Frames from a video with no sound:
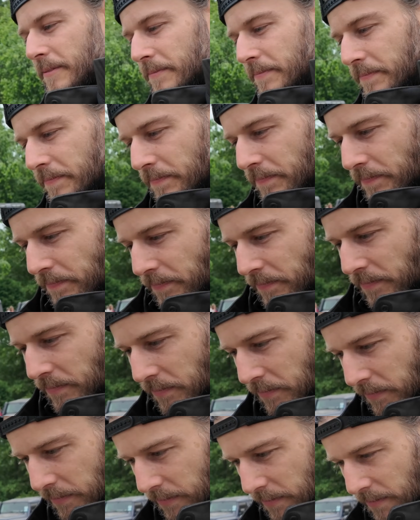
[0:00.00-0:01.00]
It's a
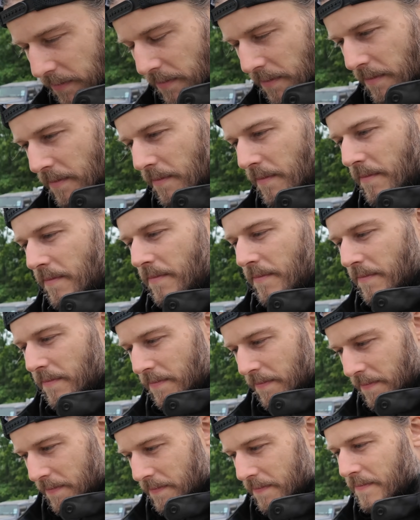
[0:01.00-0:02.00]
little too short.
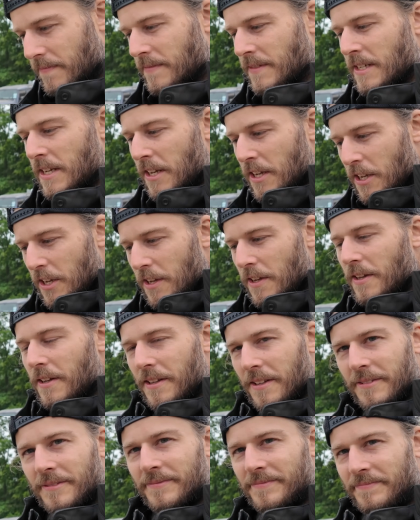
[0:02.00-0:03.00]
A lot of
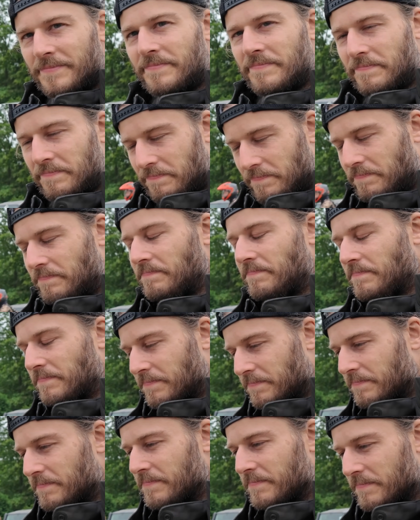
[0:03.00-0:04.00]
people say it. I mean,
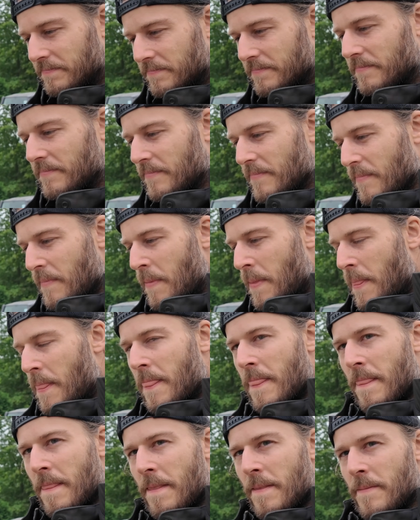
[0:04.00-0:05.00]
you're fairly
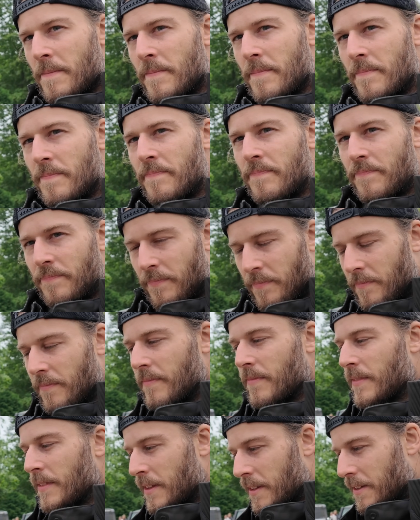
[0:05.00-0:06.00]
tall and you're a strong
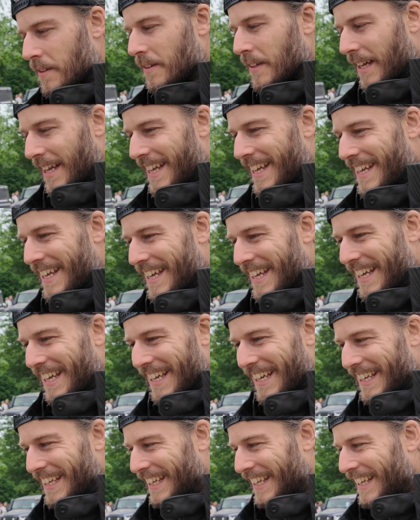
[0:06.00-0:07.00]
boy, so
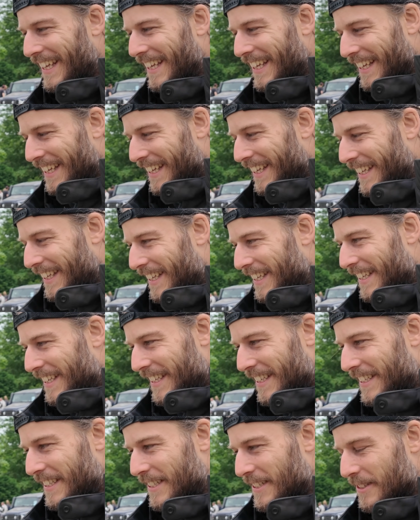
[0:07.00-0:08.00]
you
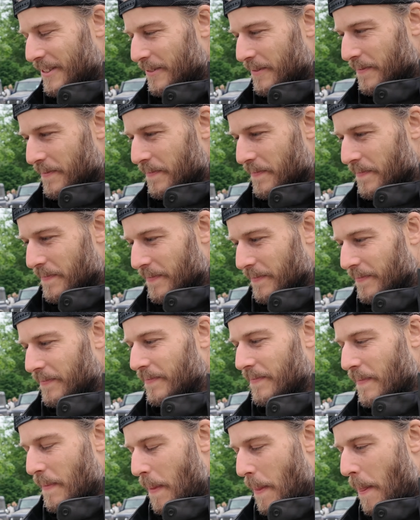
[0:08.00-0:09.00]
probably don't. But a
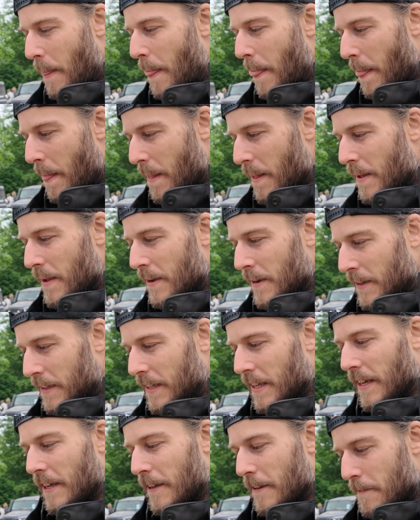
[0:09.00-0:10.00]
lot of people in India,
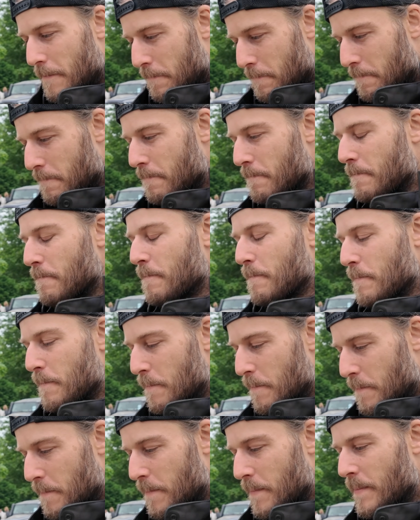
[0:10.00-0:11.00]
they complain that we
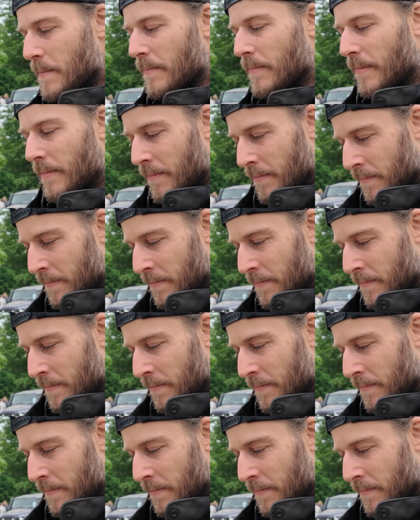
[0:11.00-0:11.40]
are short.